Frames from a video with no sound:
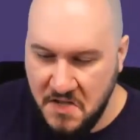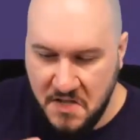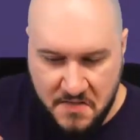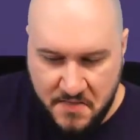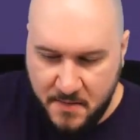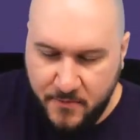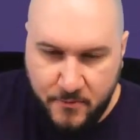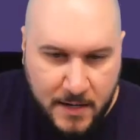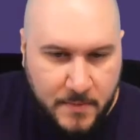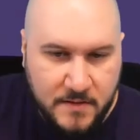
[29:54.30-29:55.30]
some
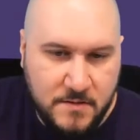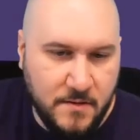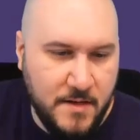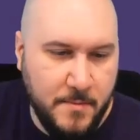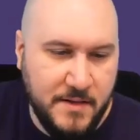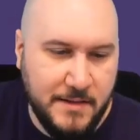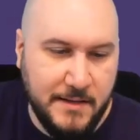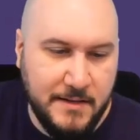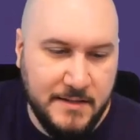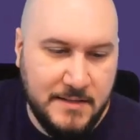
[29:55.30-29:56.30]
fragments or some things
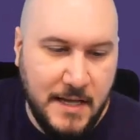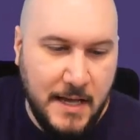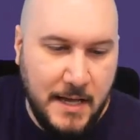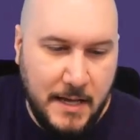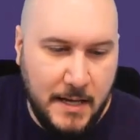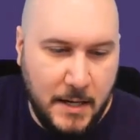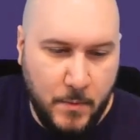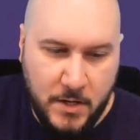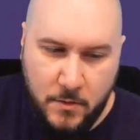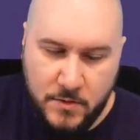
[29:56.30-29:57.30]
like this, we
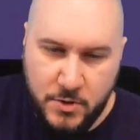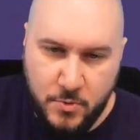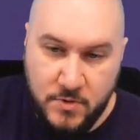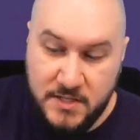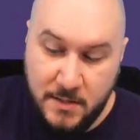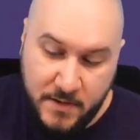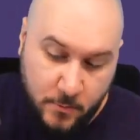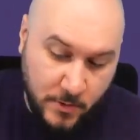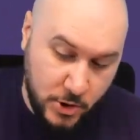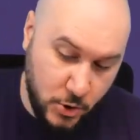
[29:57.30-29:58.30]
can also use that, but I
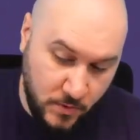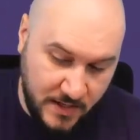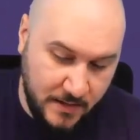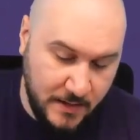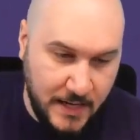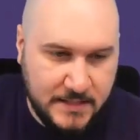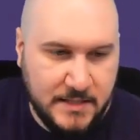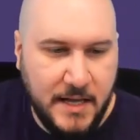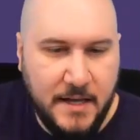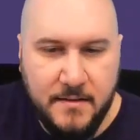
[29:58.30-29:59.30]
will show that in the next
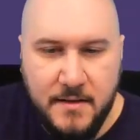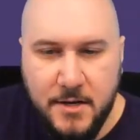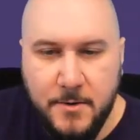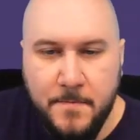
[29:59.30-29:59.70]
case here.